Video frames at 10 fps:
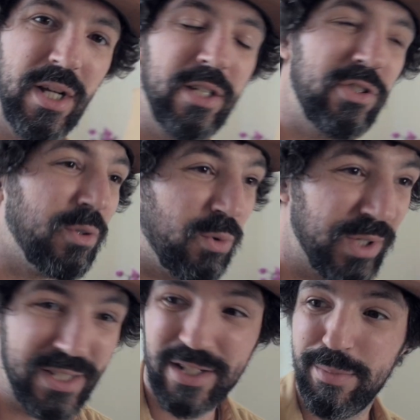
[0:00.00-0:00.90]
So all
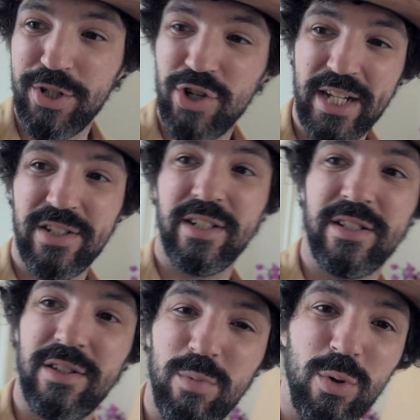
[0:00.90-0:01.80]
that's going to be chased
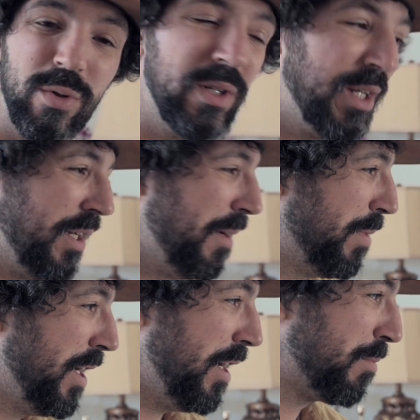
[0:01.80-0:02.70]
into the wall and
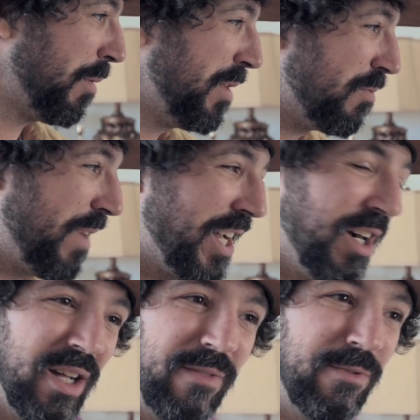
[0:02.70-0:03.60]
put at probably reg
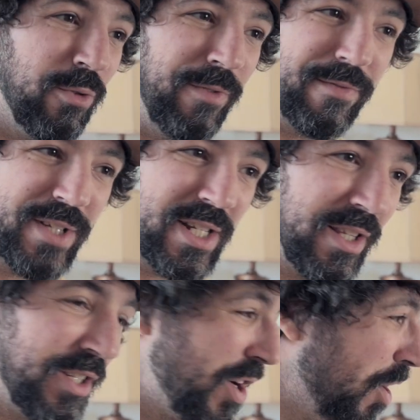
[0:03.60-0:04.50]
height 450 to
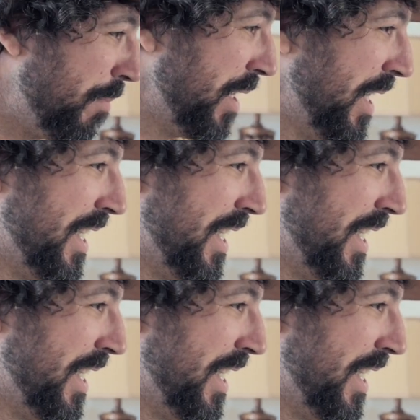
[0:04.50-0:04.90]
the top.